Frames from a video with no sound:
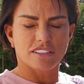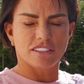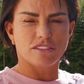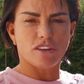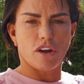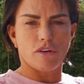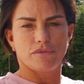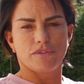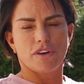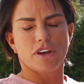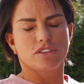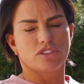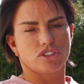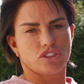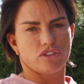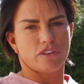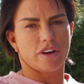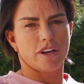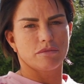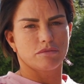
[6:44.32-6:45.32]
It's our first
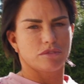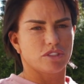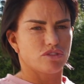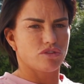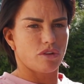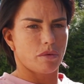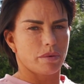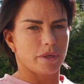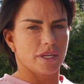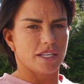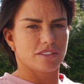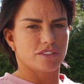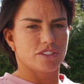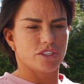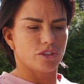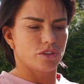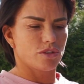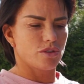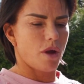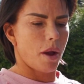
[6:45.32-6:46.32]
trip to drop it
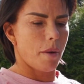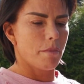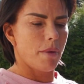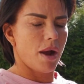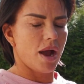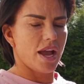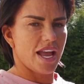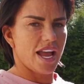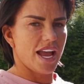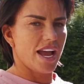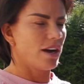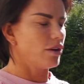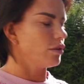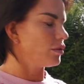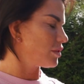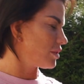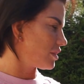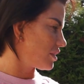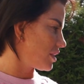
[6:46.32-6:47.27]
to my house.